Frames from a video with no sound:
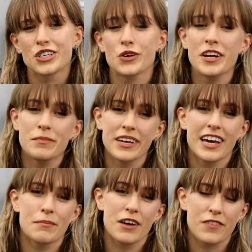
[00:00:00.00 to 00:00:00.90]
Join me
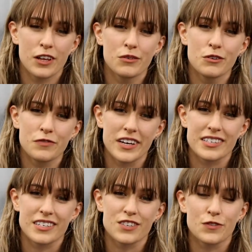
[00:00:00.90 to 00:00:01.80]
and my fellow new
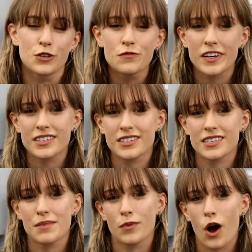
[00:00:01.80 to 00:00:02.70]
faces for New Faces
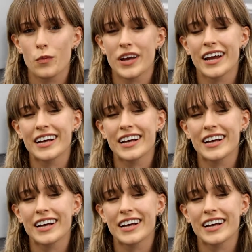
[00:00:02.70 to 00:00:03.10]
Sing Broadway